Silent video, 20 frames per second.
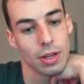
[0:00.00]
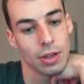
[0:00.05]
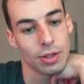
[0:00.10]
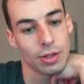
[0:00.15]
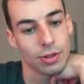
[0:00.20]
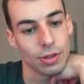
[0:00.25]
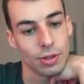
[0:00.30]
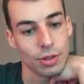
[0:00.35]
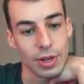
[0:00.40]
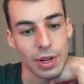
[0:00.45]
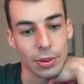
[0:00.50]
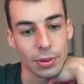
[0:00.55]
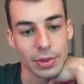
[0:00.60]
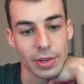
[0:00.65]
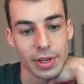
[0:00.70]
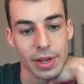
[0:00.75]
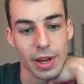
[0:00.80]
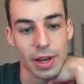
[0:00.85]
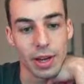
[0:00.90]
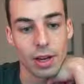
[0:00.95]
So now we
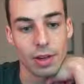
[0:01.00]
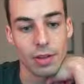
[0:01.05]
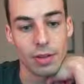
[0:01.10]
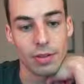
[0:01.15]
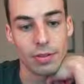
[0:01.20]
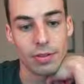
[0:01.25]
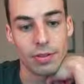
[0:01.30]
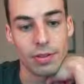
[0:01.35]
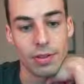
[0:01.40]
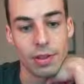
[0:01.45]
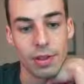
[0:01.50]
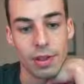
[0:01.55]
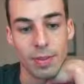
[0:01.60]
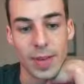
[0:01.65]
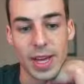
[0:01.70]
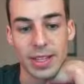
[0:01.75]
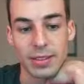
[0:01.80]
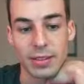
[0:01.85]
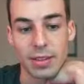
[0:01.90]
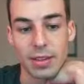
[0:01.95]
have the
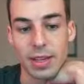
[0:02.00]
mask it